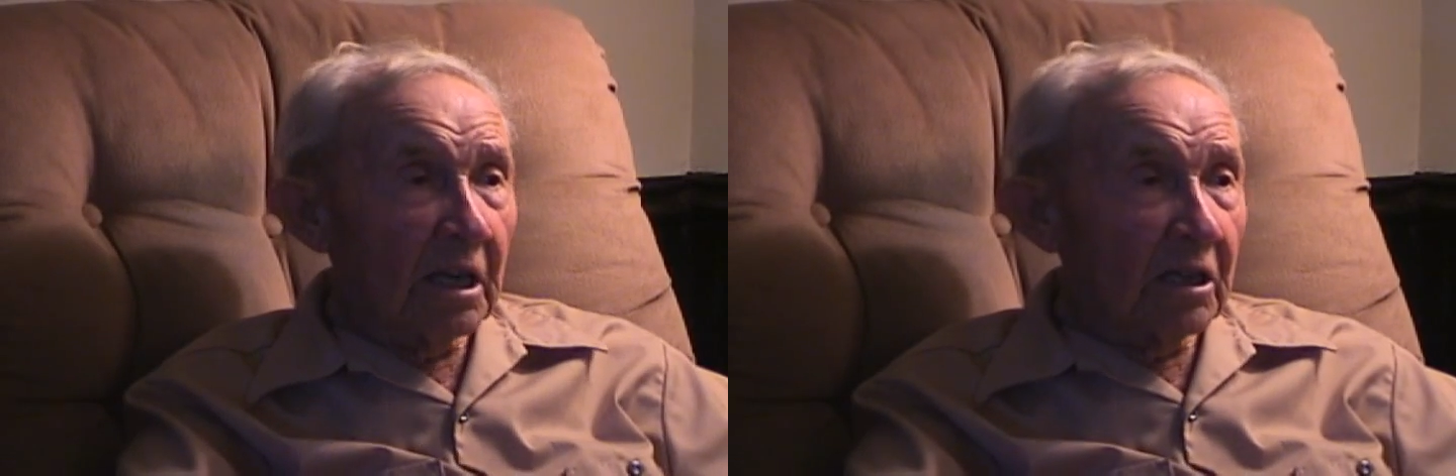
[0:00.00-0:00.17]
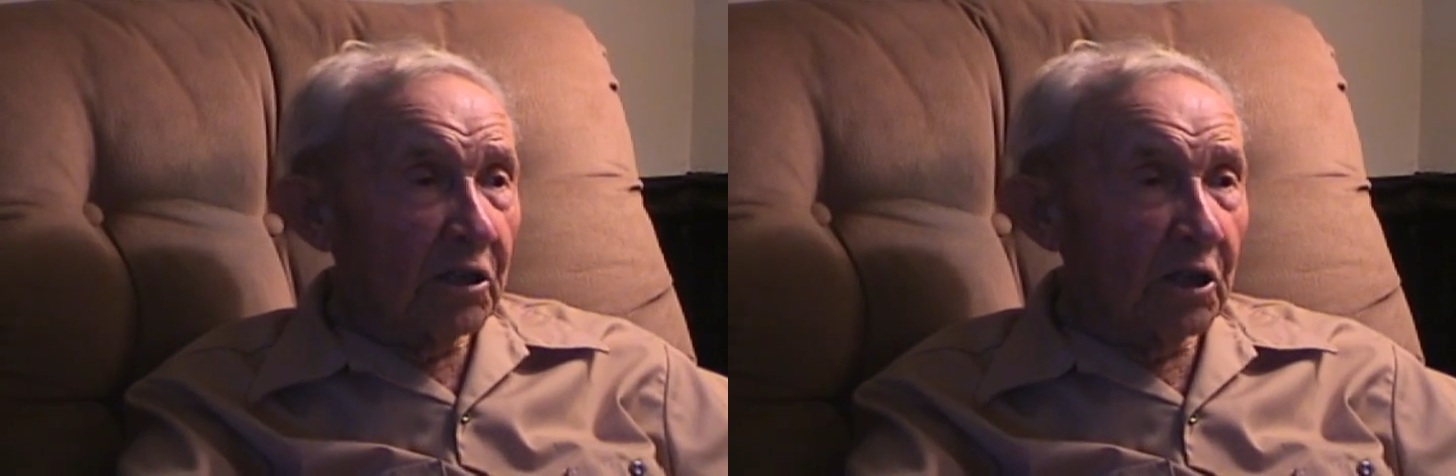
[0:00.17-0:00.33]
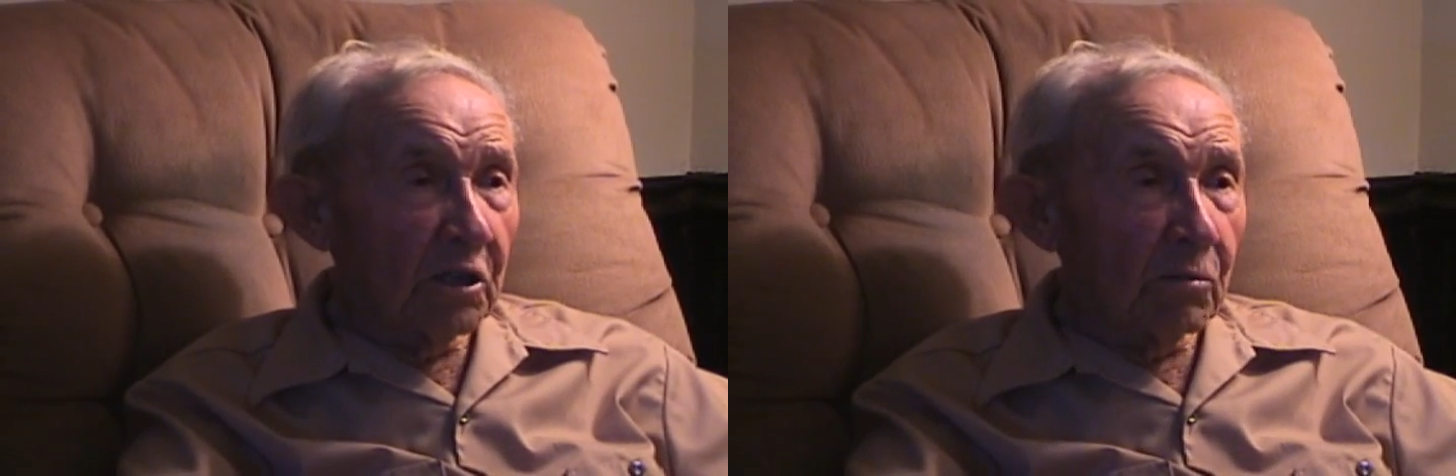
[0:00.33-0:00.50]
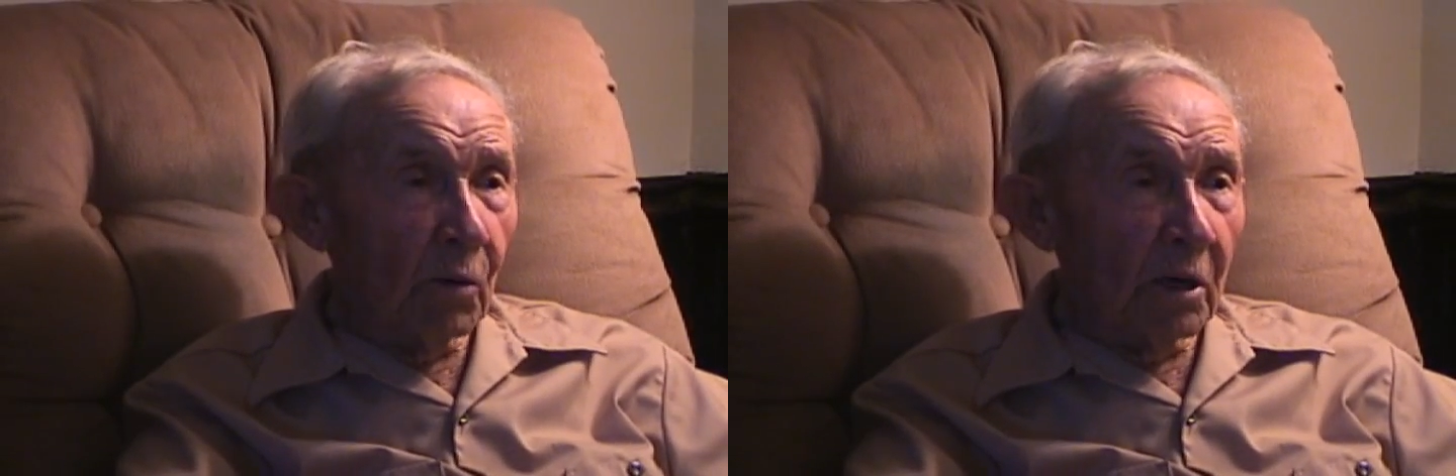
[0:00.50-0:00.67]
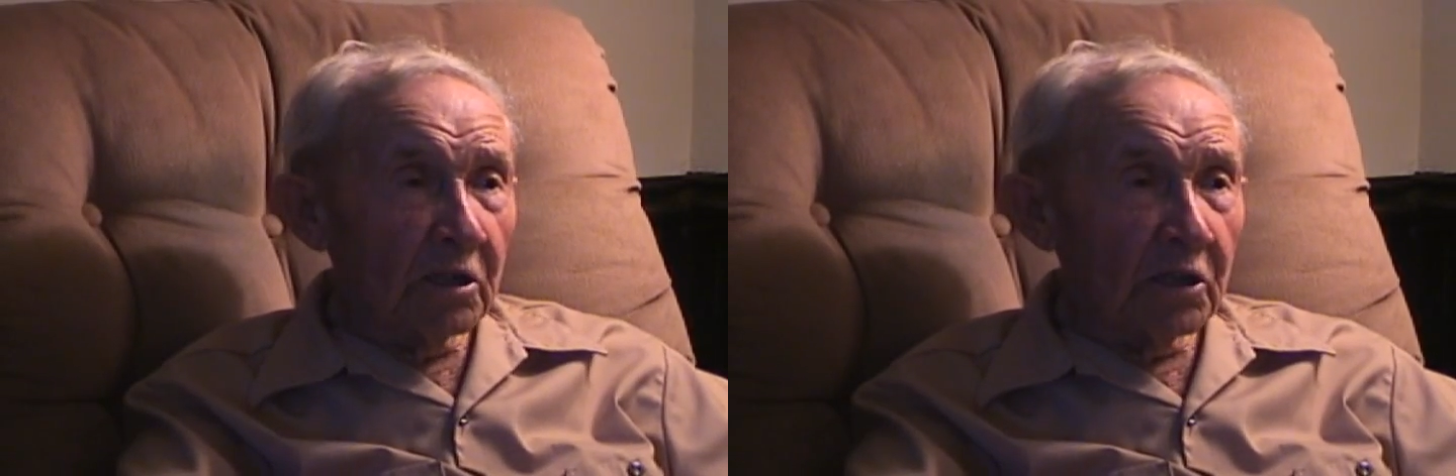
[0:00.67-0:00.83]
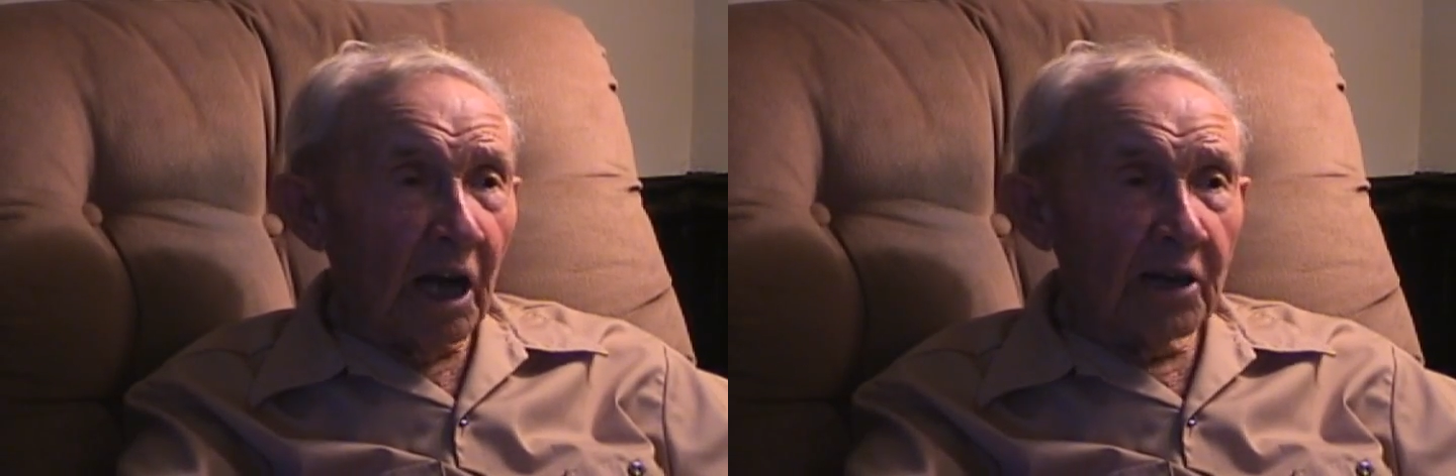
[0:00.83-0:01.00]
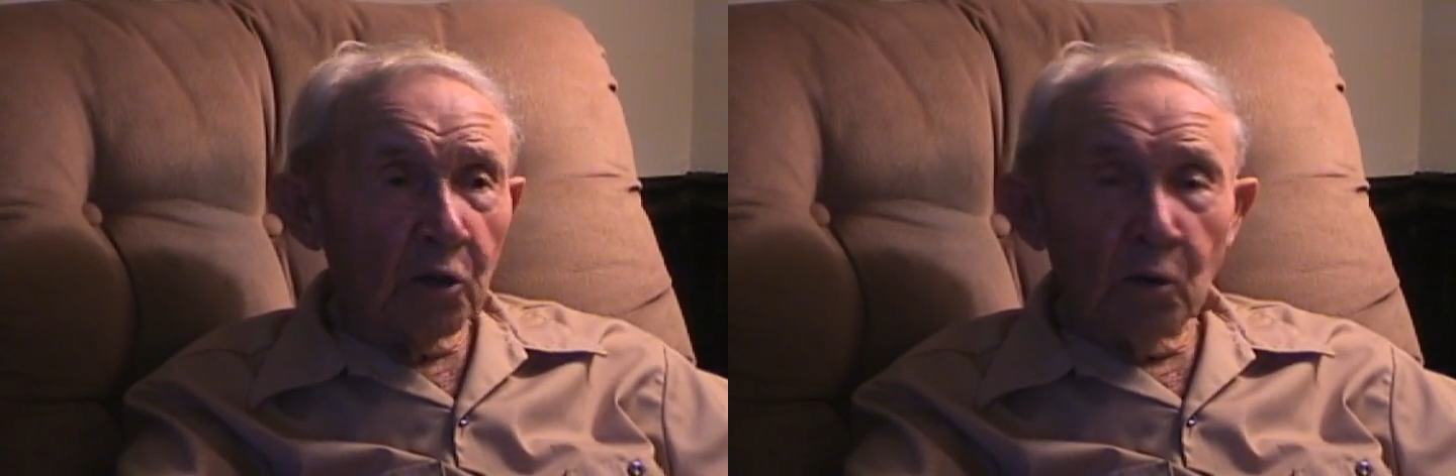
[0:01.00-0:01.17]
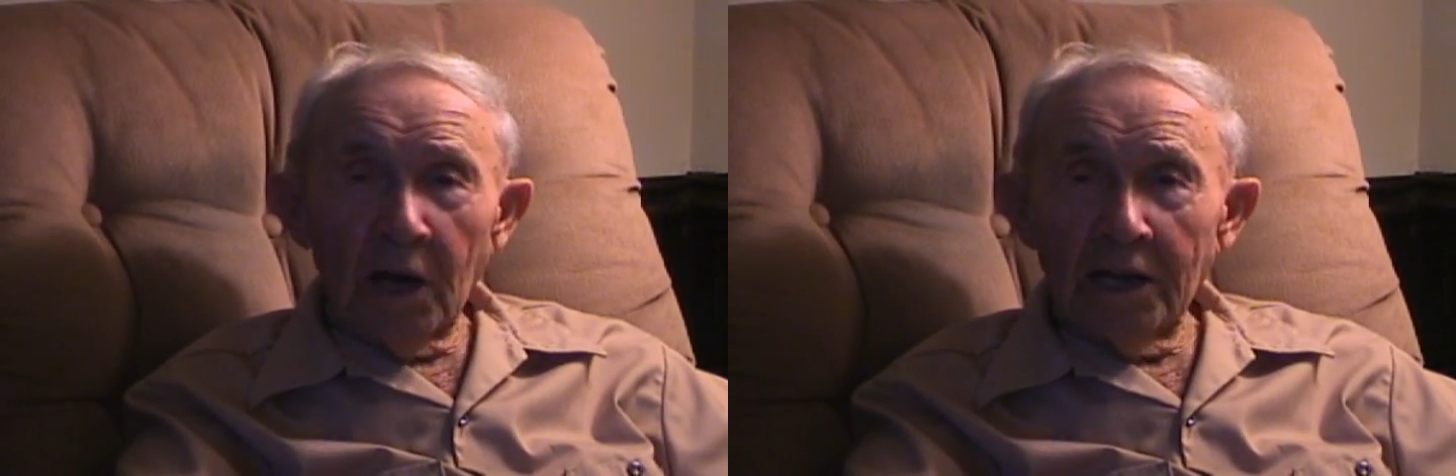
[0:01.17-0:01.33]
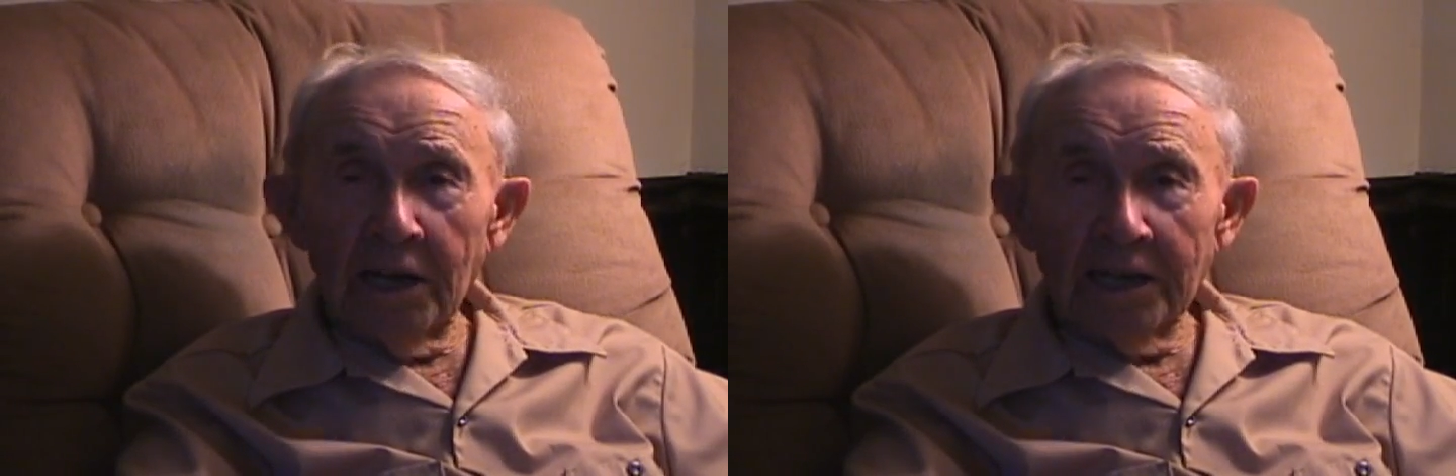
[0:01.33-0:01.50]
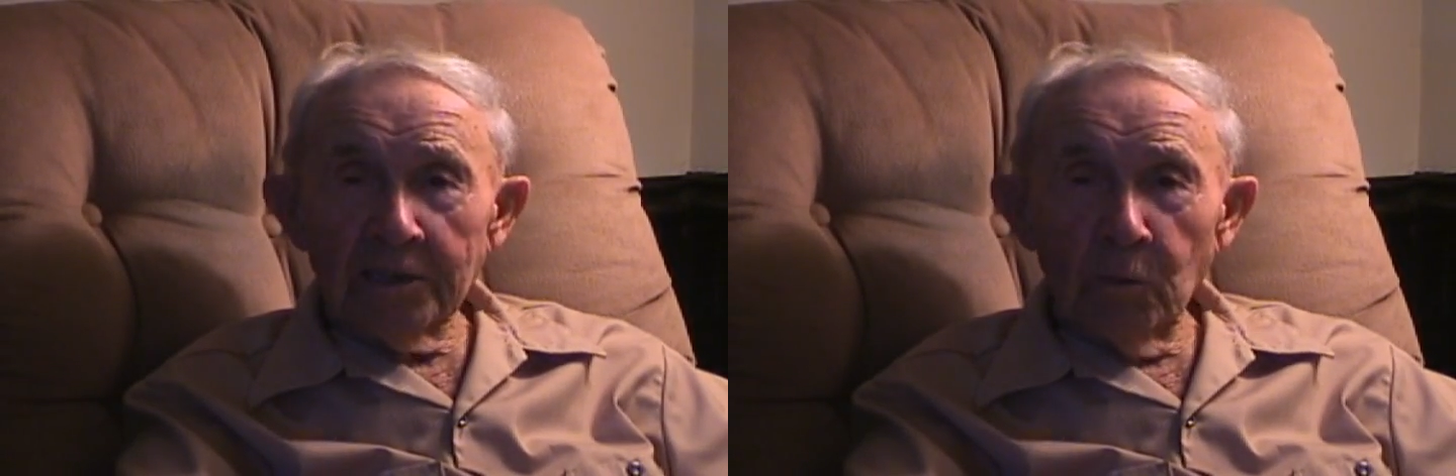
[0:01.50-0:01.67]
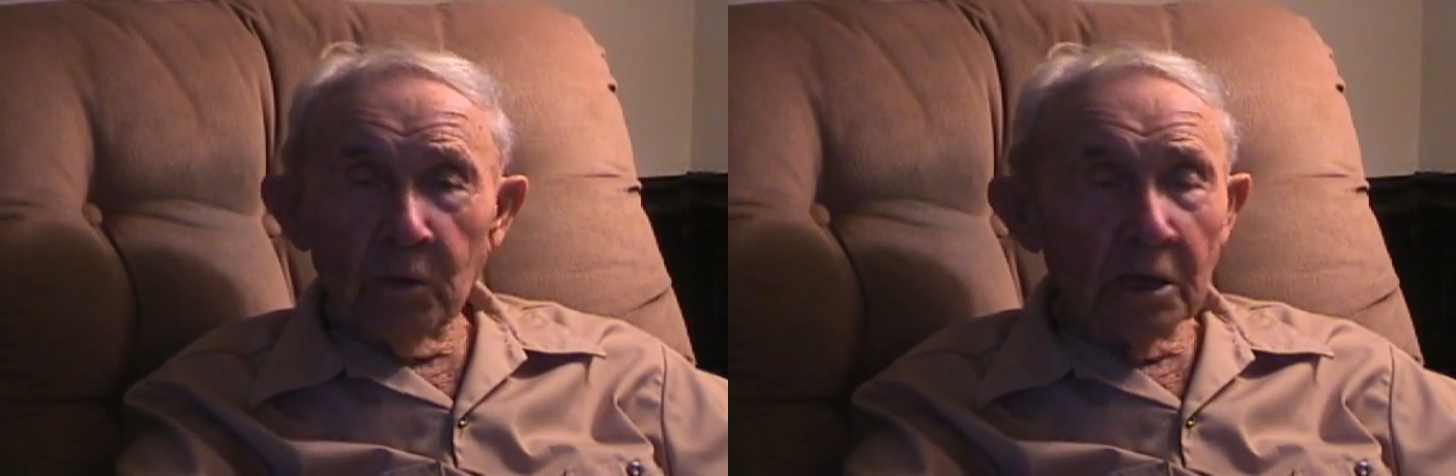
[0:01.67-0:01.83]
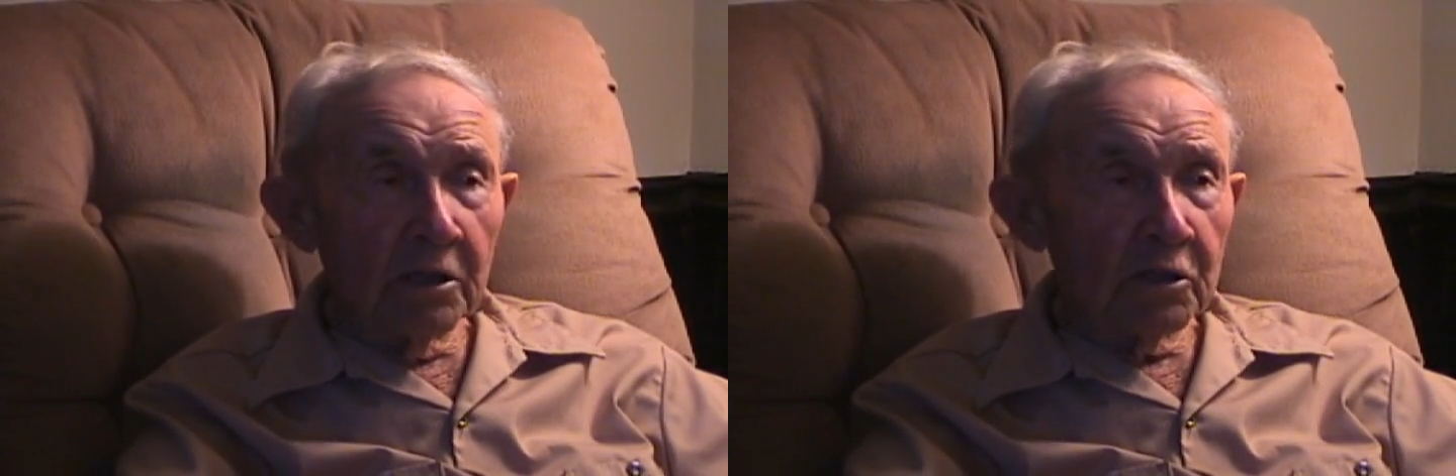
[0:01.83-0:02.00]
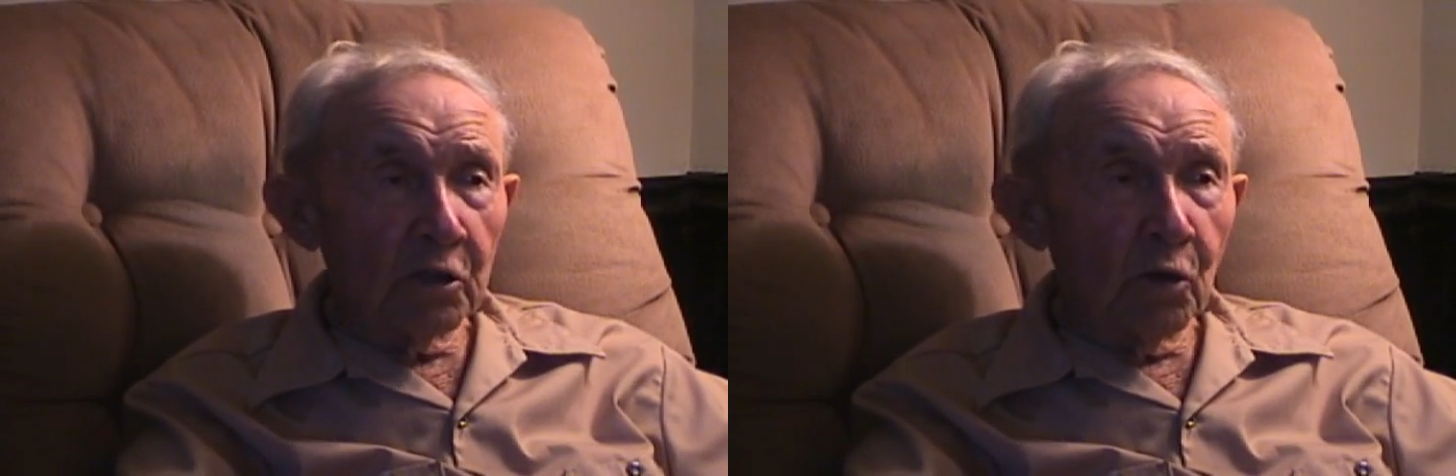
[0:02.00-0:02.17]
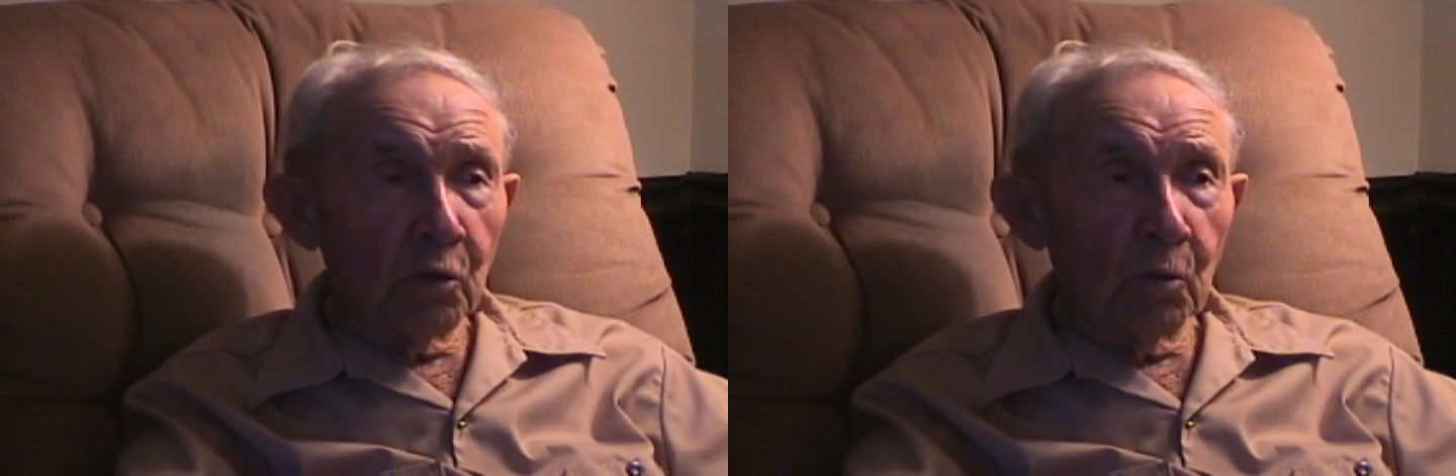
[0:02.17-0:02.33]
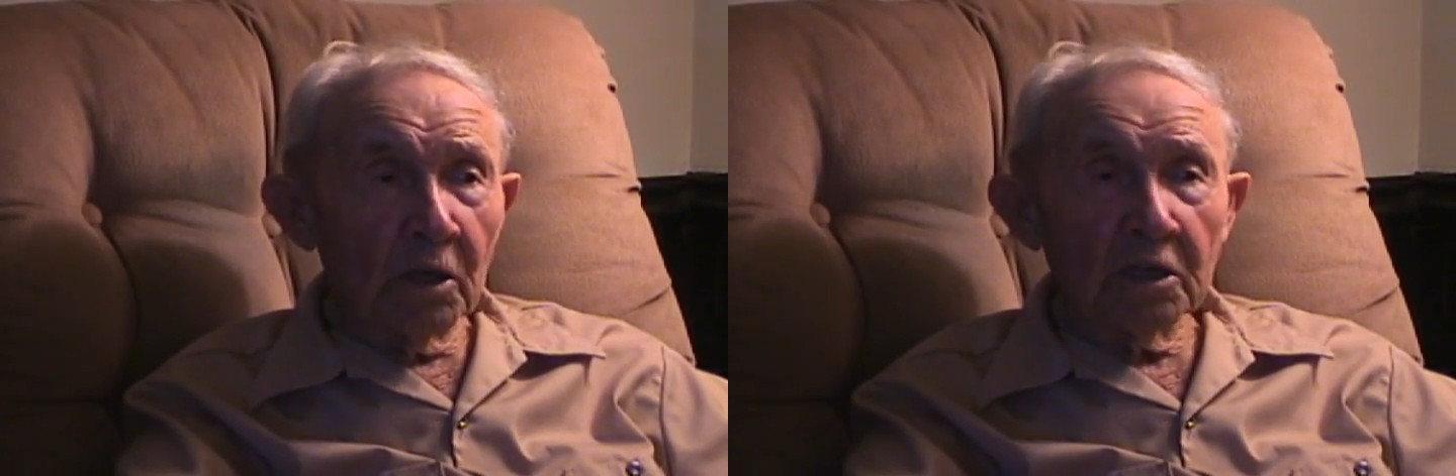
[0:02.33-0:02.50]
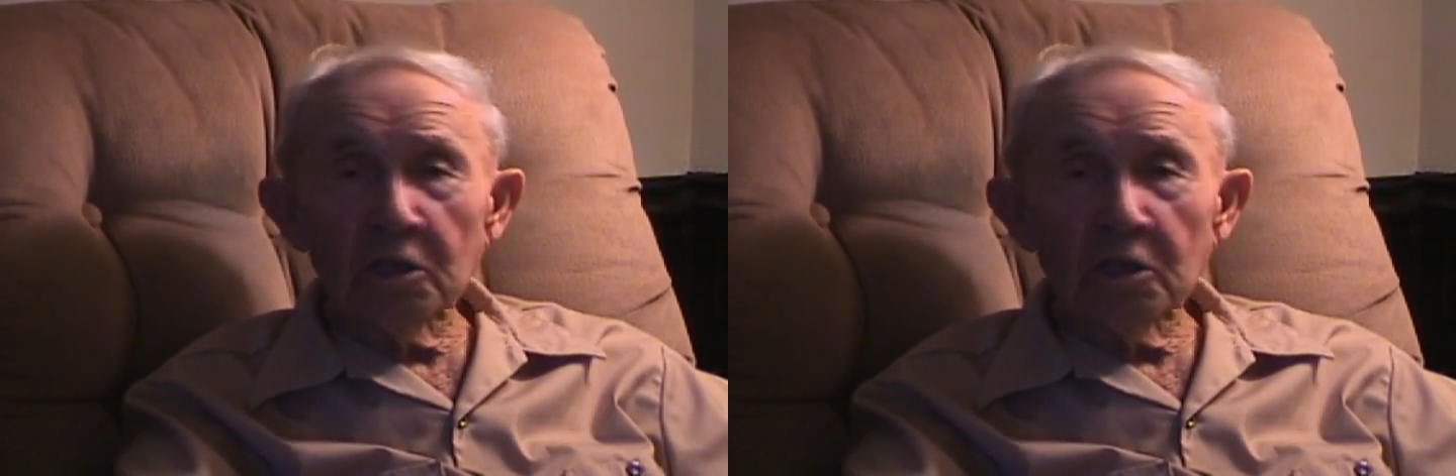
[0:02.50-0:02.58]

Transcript: I told her I'd like to just go to work,